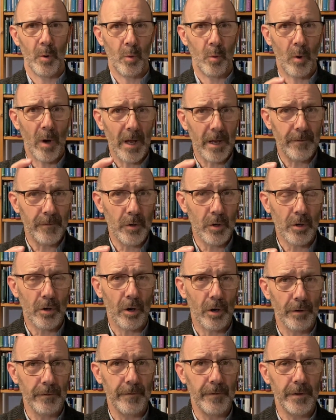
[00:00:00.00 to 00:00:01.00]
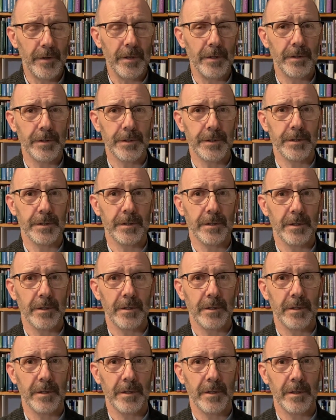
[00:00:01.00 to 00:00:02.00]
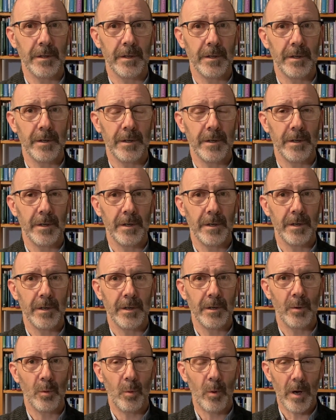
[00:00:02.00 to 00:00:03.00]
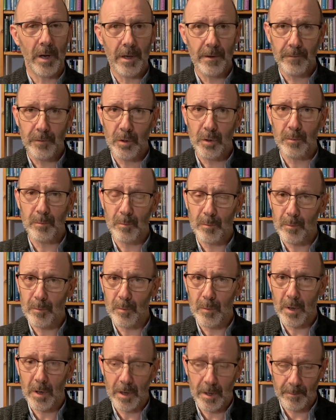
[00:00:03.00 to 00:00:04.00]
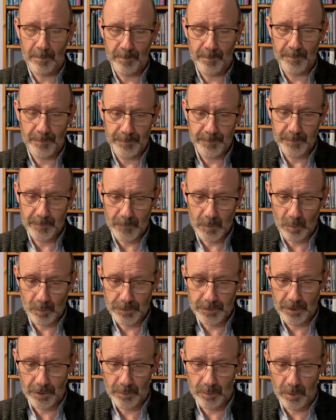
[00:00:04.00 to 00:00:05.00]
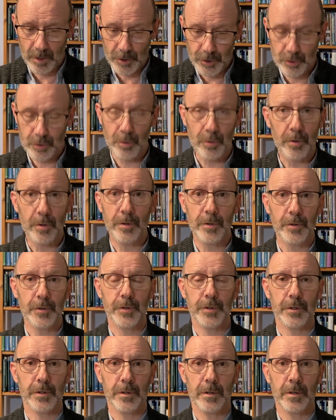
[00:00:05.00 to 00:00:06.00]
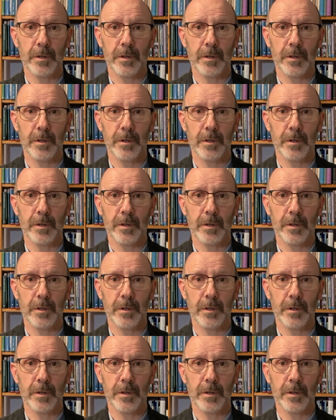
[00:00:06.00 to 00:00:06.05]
why have you confidence? Why have you, um, what's the word, assurance?